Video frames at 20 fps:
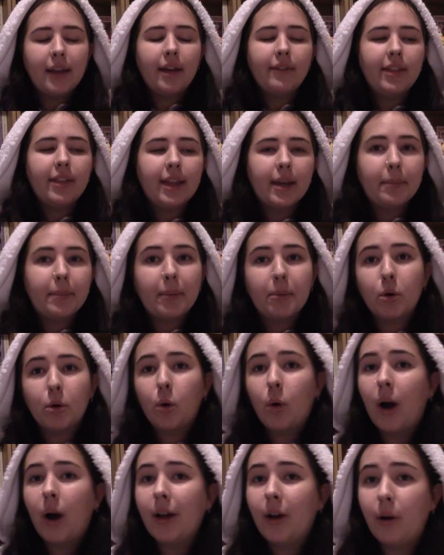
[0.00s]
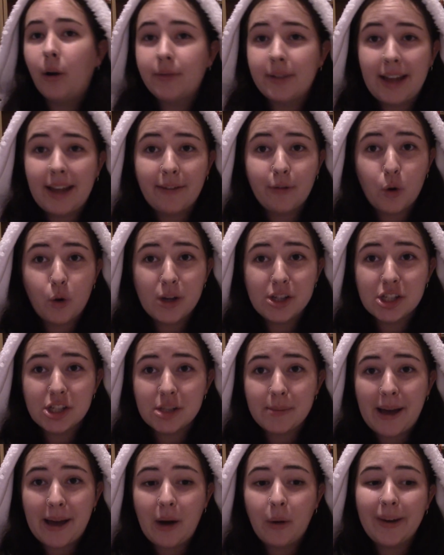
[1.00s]
Another thing people quite often have
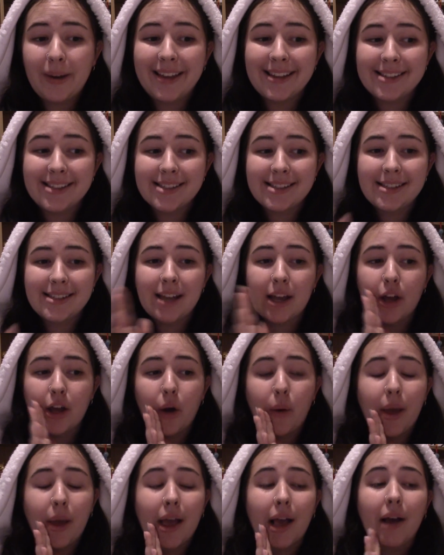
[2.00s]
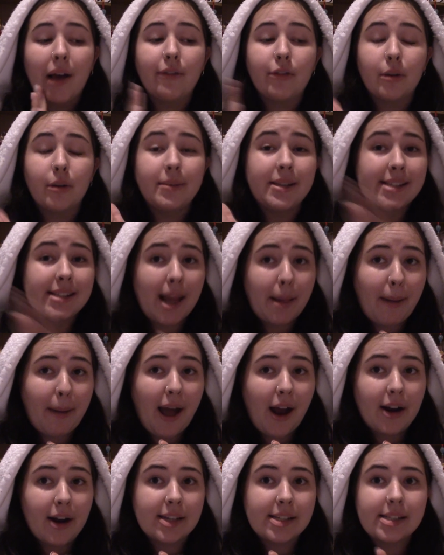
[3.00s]
questions about is going from Disneyland
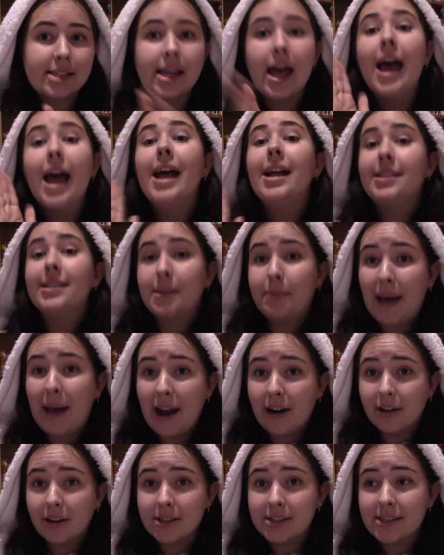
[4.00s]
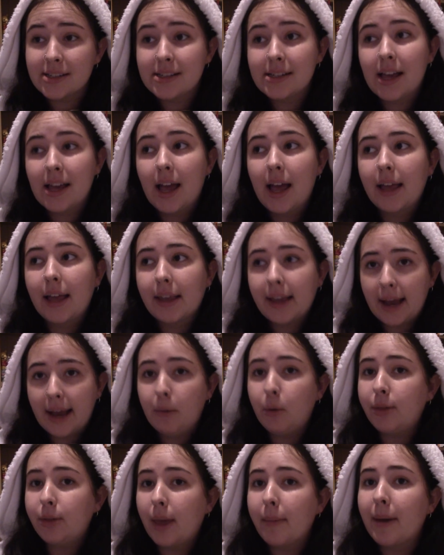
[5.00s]
Paris to Paris.
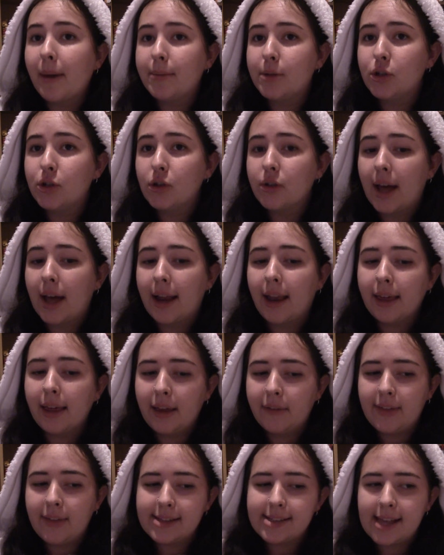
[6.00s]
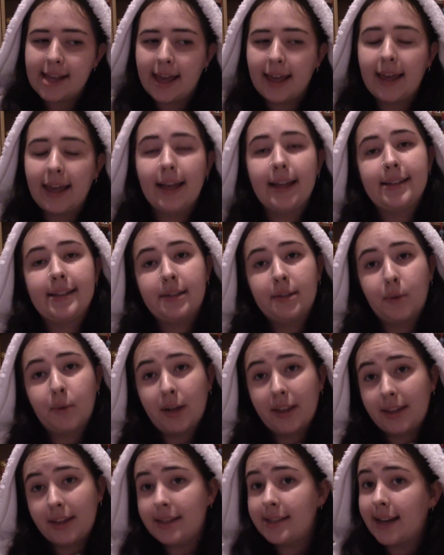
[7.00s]
Would they be able to do that? Like if they're staying at
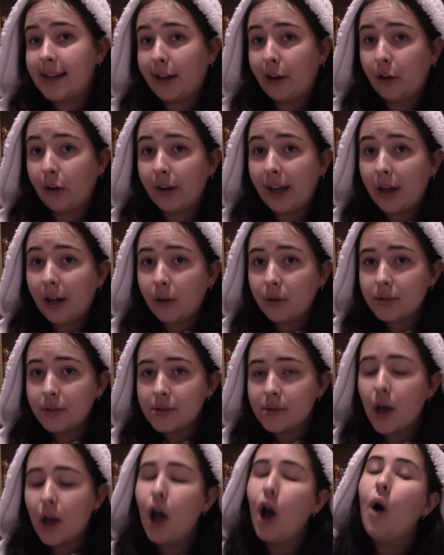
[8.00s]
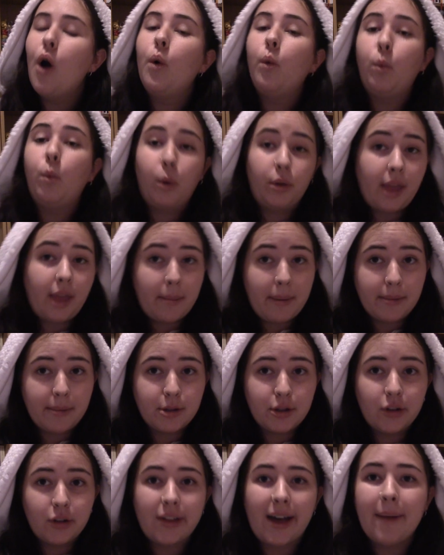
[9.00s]
one of the Disneyland hotels, would they be
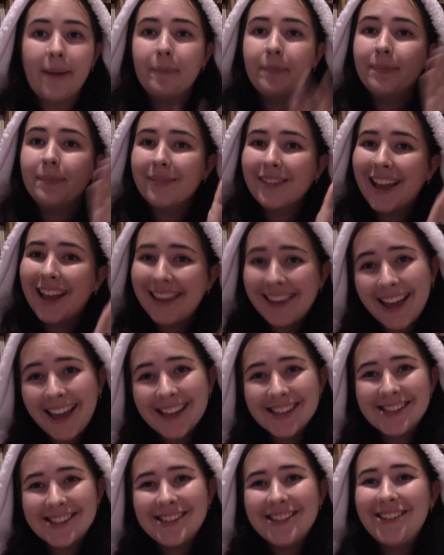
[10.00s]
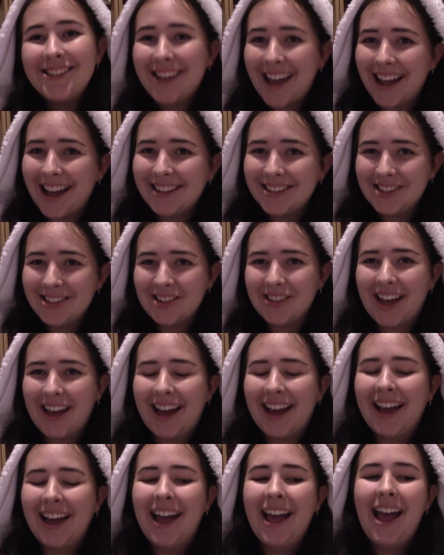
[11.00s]
able to do that? Yes, you can do
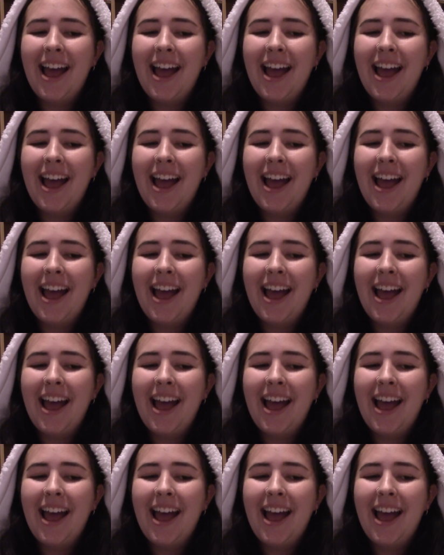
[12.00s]
that.